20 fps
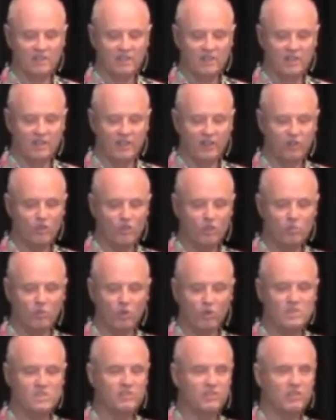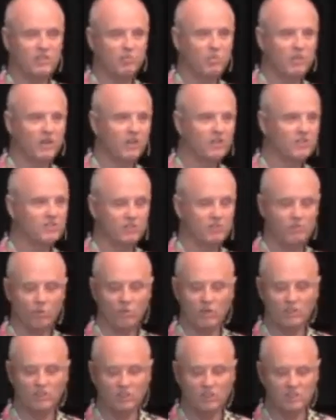that are good points of comparison for
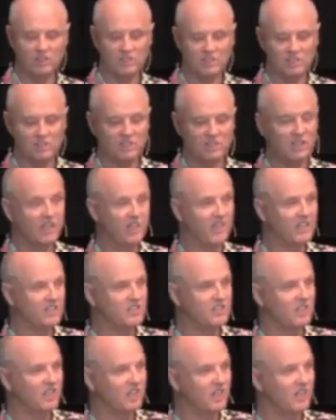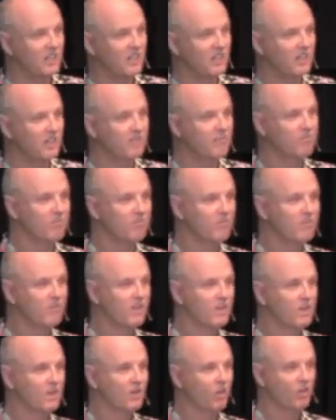what Jesus has done,
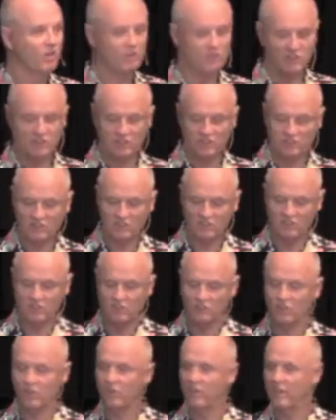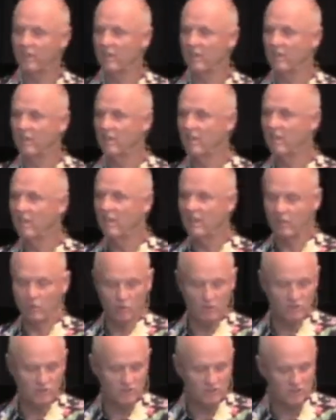what Jesus is doing, and
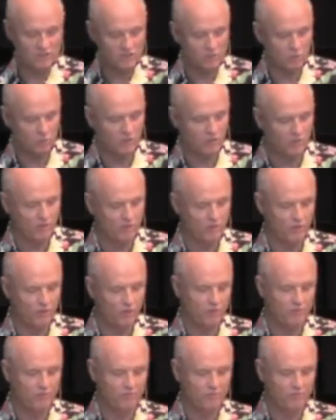what Jesus will do.